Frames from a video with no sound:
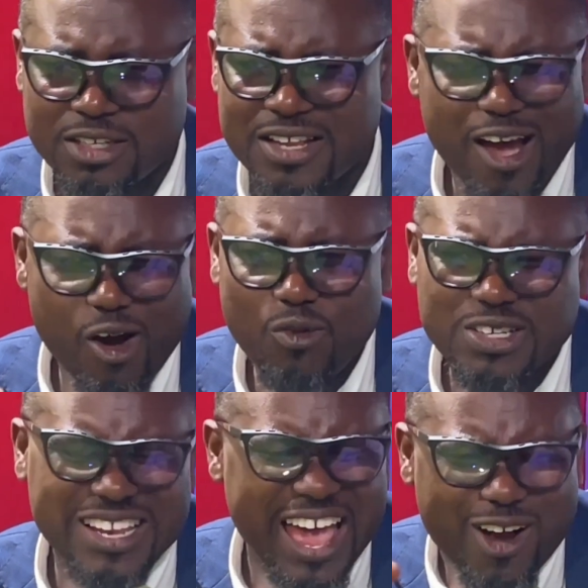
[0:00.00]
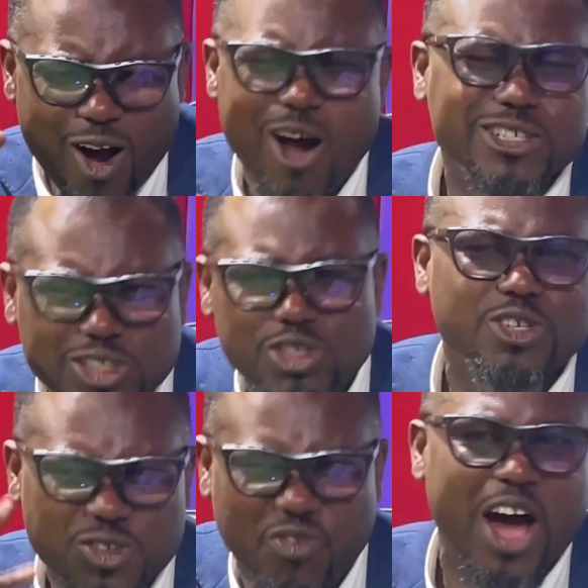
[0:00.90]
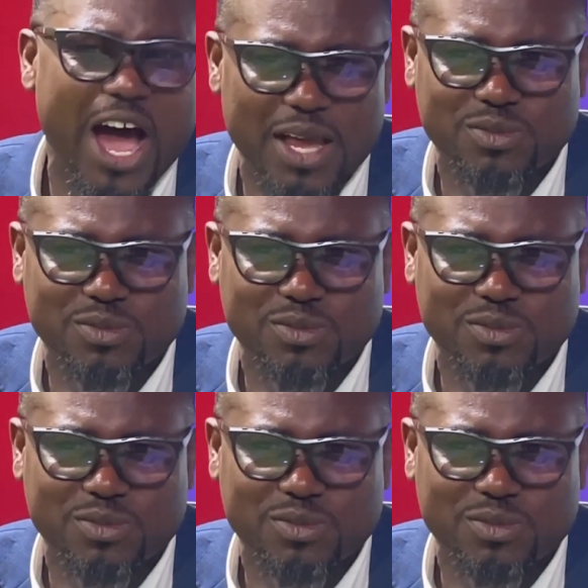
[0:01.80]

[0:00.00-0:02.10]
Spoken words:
they're always like conscious vibes,